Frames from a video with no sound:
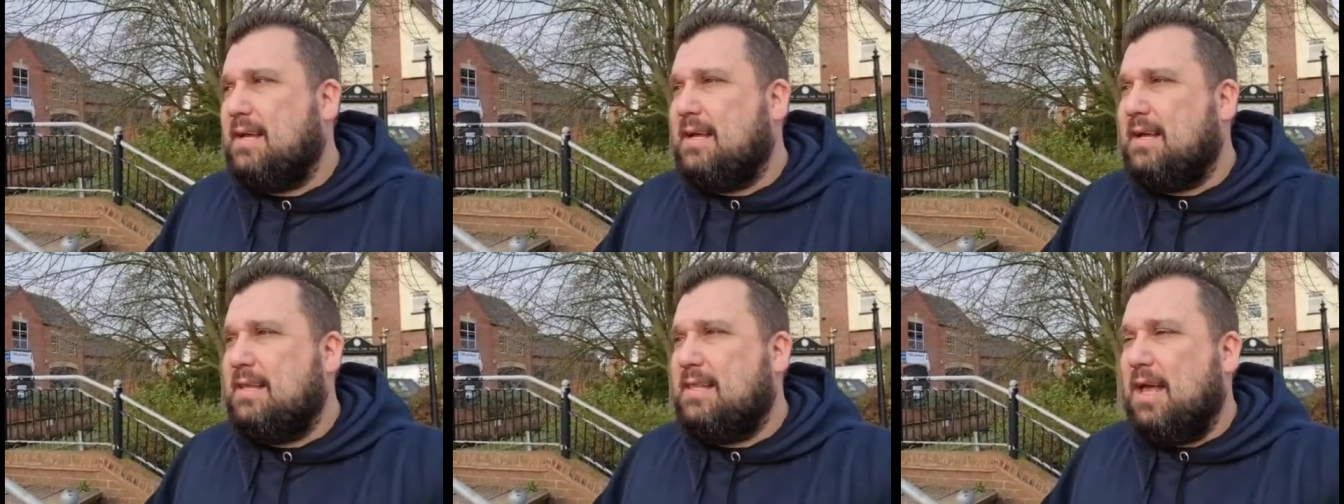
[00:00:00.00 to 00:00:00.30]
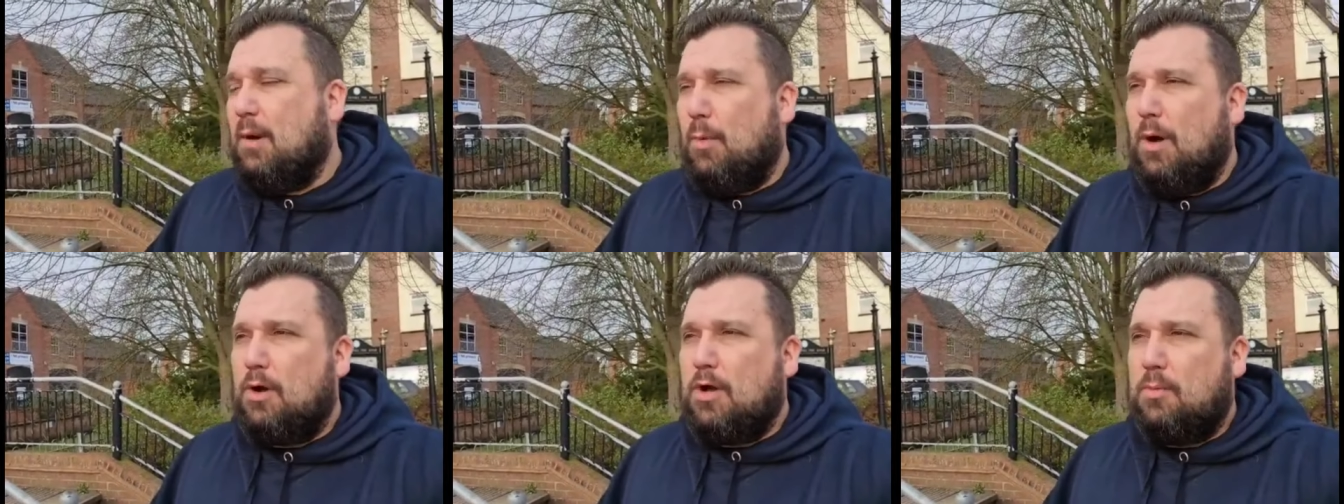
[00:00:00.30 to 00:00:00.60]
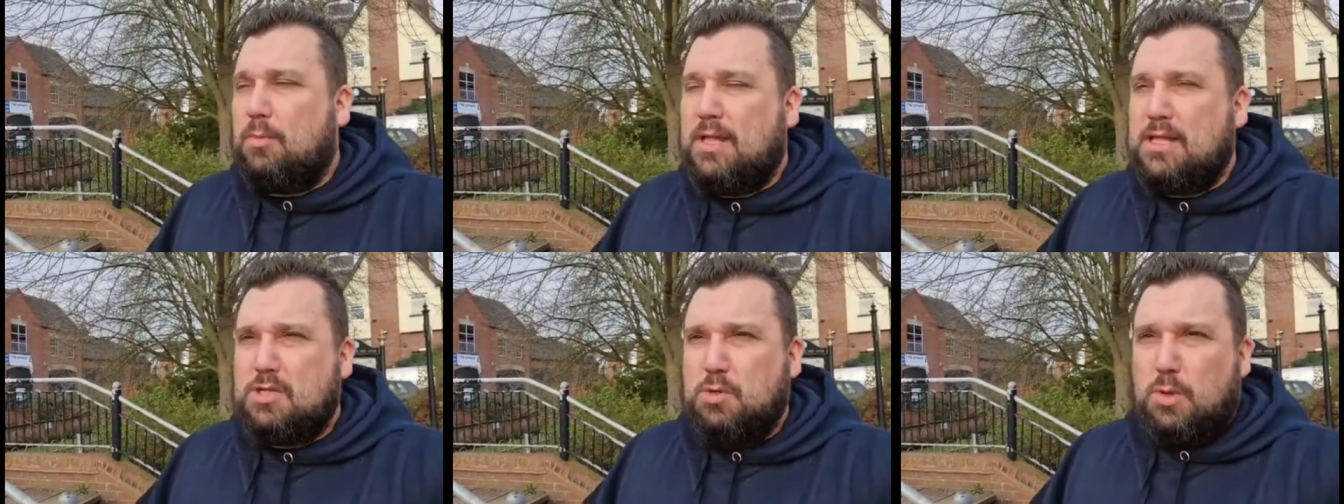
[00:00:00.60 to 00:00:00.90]
they're welcoming,
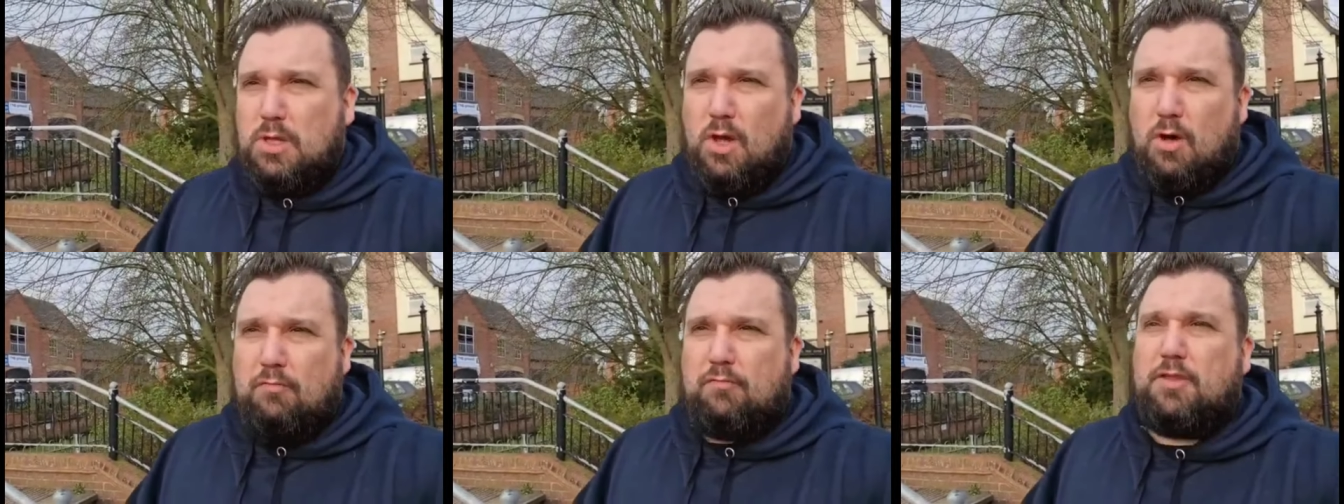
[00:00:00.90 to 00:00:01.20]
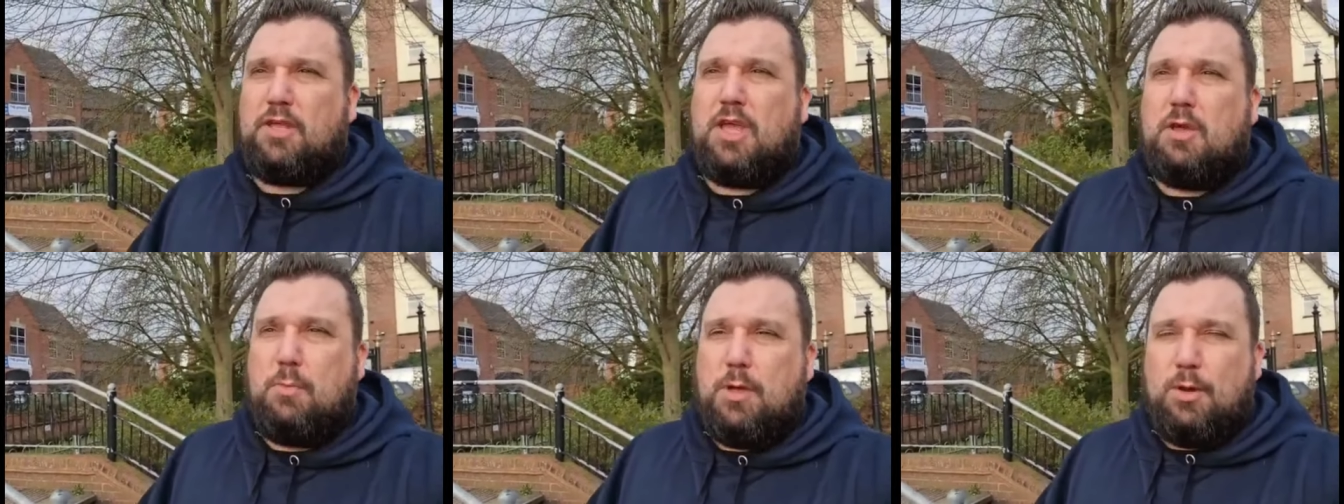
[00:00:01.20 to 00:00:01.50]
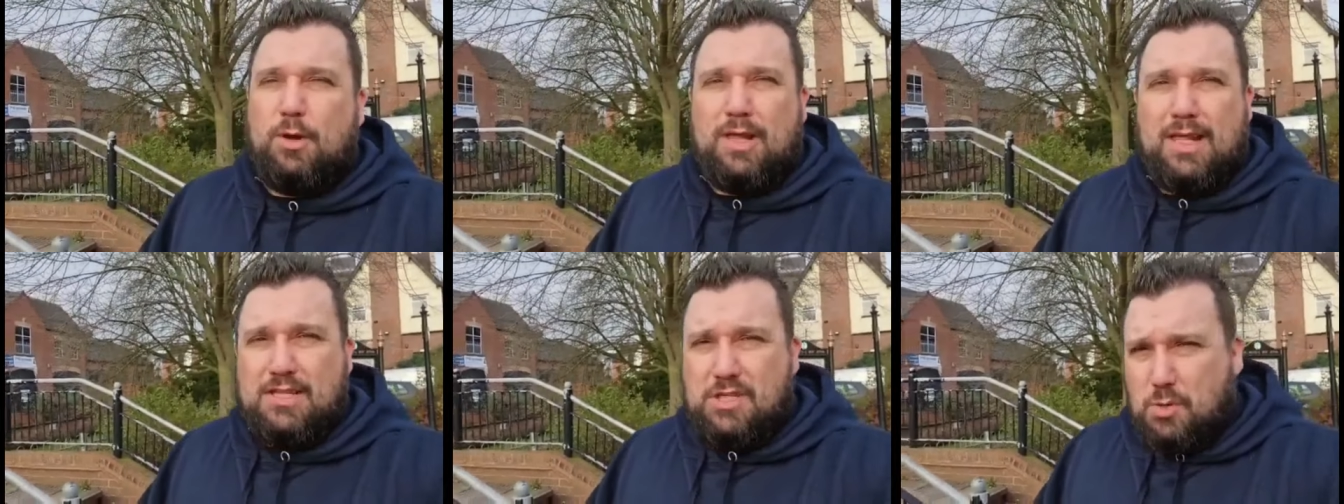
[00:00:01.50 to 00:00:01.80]
they do a lot for the community,
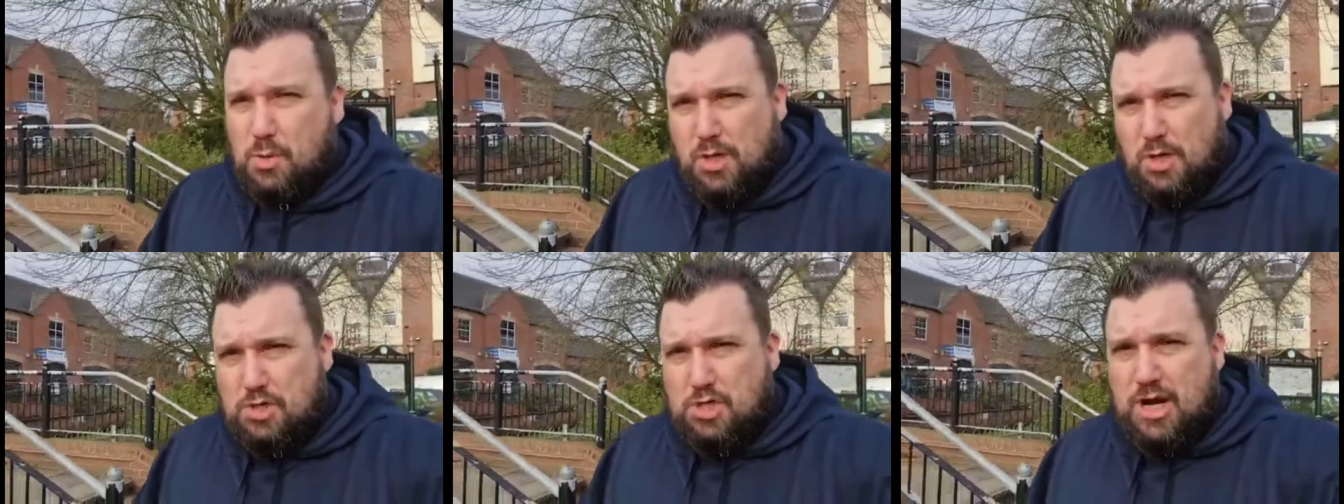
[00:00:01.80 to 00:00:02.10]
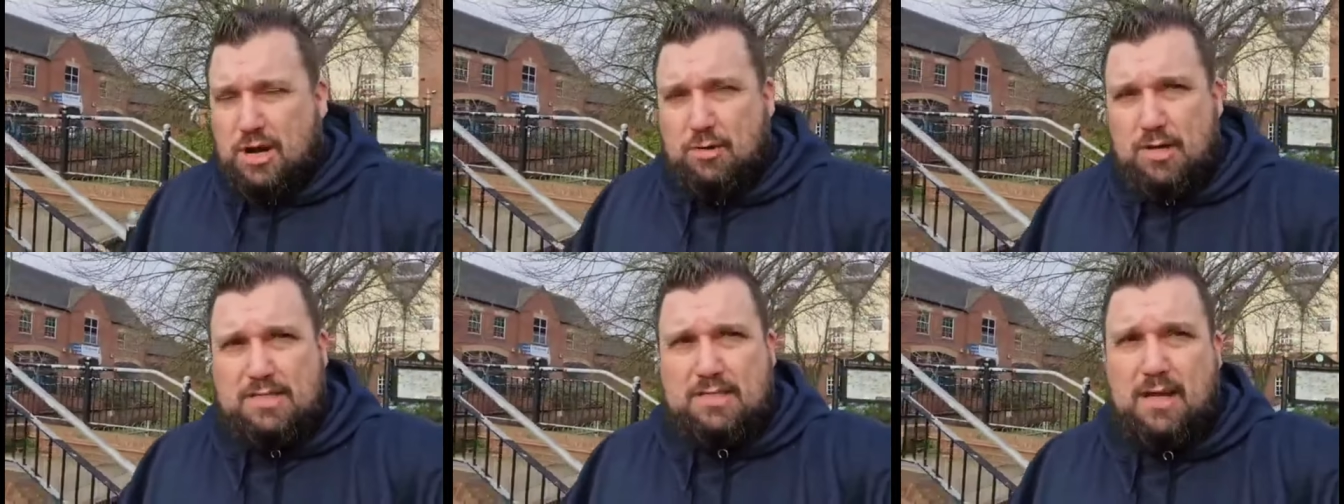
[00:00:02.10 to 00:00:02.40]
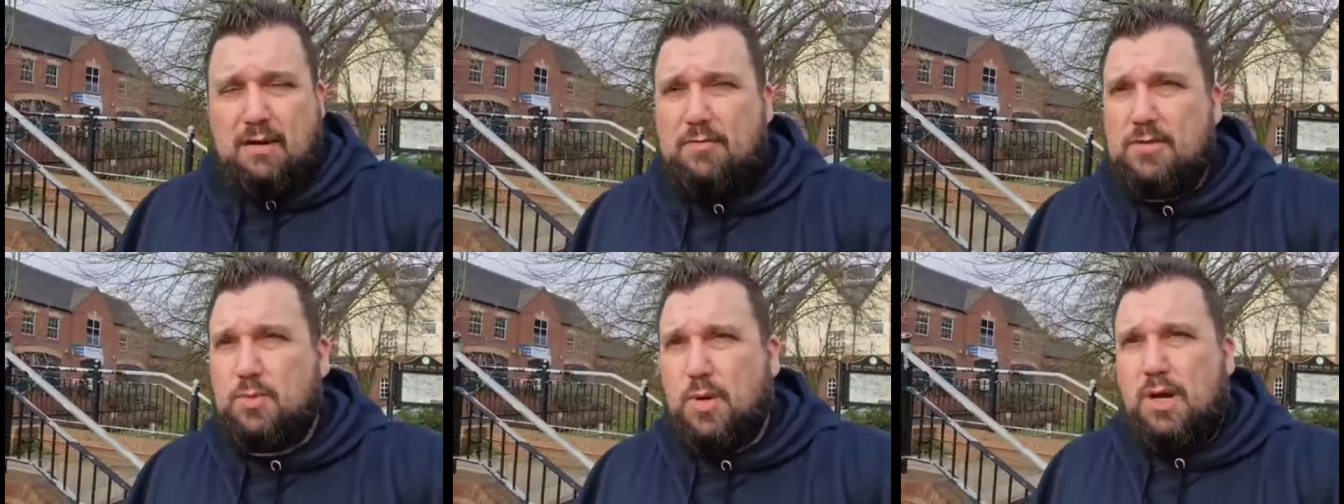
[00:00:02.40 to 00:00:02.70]
they do a lot of charity stuff
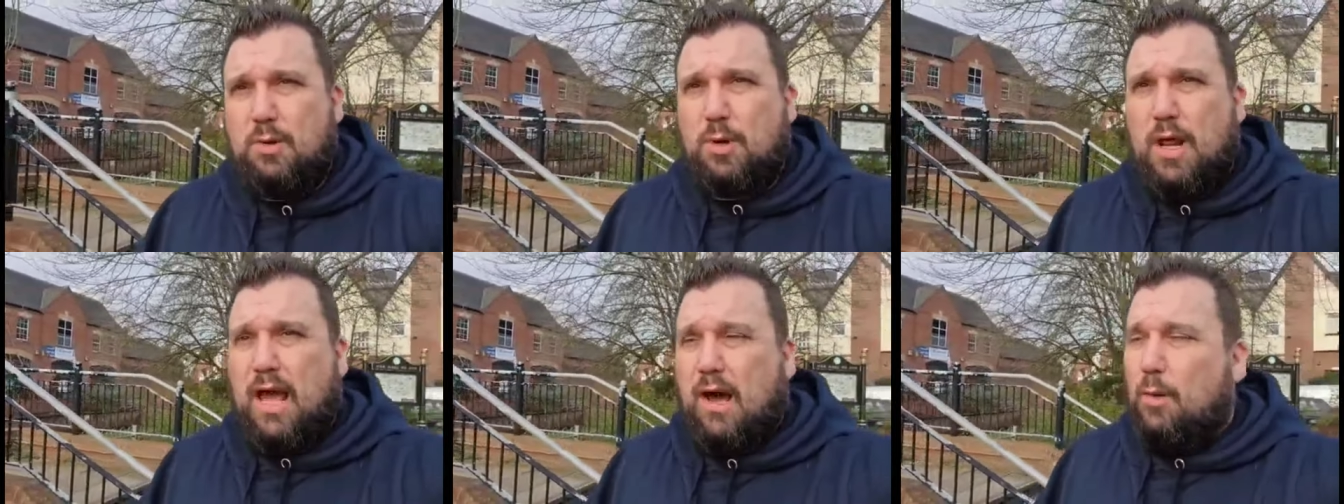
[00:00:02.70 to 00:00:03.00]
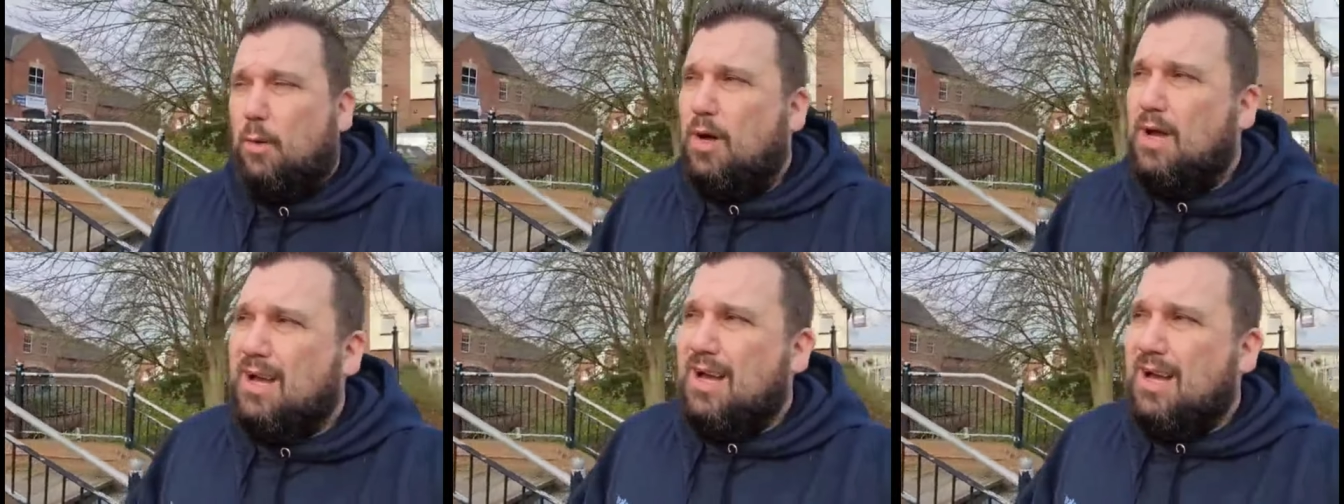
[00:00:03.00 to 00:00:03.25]
as well now.